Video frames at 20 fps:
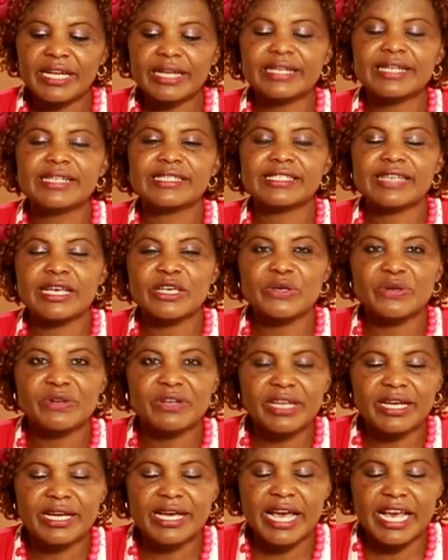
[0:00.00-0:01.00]
It's a
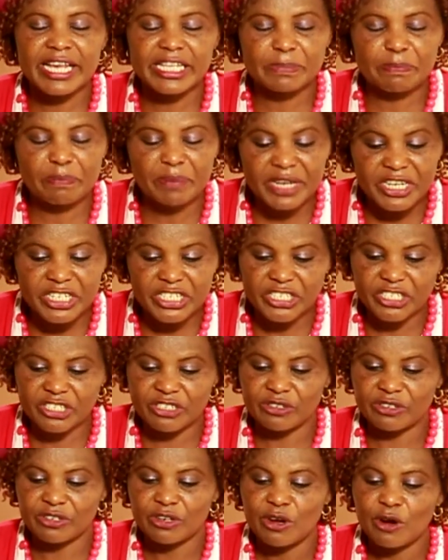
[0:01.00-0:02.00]
unique
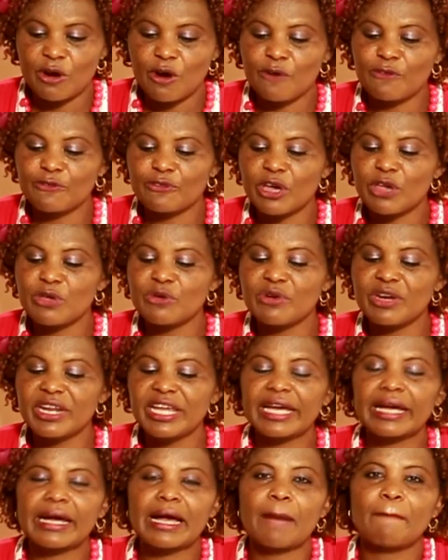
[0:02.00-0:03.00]
expression of your
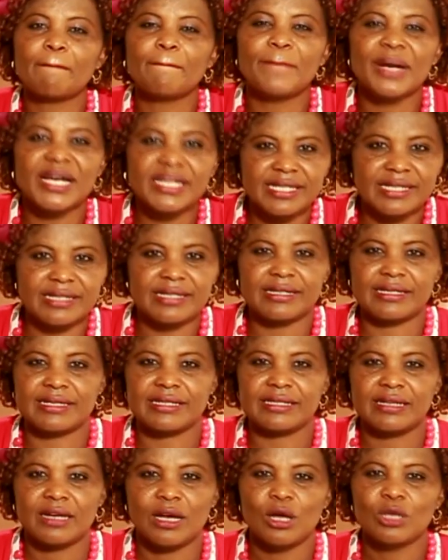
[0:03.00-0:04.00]
unique
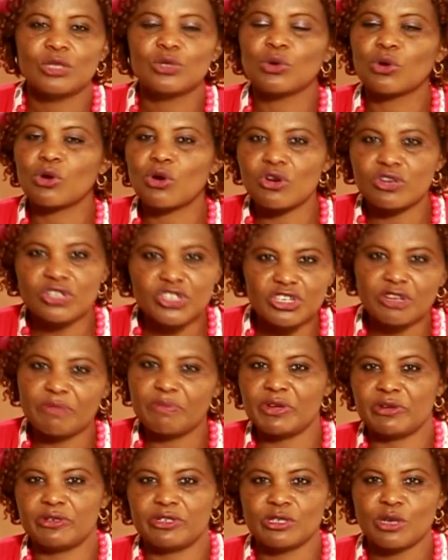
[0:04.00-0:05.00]
capacity to
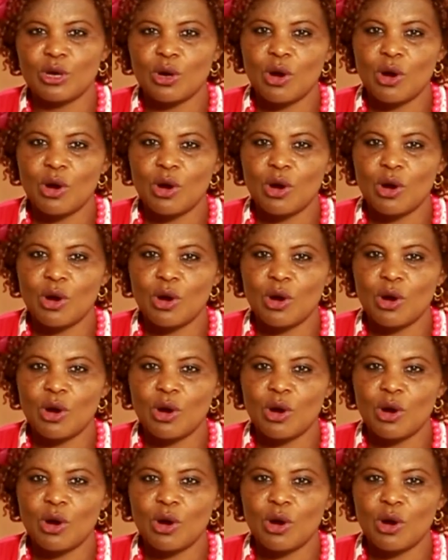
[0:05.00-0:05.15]
contribute.